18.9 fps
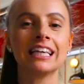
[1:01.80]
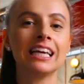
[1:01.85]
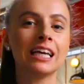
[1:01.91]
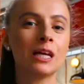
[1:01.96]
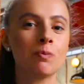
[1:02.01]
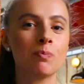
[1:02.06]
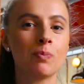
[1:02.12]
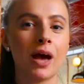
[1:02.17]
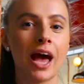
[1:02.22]

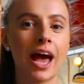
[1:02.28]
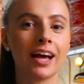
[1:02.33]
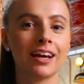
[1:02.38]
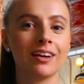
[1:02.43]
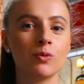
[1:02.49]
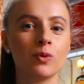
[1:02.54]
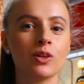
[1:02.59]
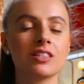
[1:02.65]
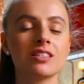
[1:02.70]
kick back
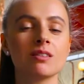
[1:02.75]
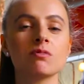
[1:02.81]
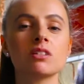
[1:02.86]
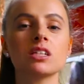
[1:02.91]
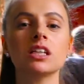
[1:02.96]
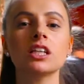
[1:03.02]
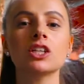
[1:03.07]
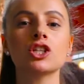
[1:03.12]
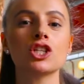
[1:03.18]
with some
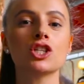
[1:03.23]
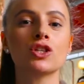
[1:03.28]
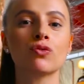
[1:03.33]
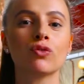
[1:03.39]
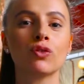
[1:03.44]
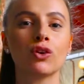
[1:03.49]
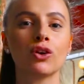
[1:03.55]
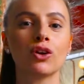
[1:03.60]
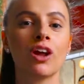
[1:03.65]
delicious
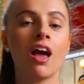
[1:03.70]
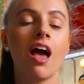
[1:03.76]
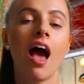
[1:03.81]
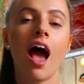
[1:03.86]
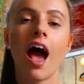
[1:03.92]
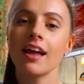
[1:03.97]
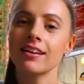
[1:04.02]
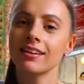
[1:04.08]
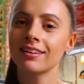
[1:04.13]
food
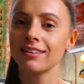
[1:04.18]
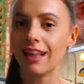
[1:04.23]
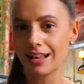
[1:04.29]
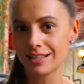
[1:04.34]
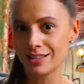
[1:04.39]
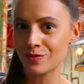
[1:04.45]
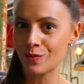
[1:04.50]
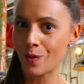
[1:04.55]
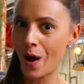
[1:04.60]
and a
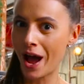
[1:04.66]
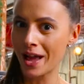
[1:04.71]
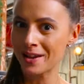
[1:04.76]
glass of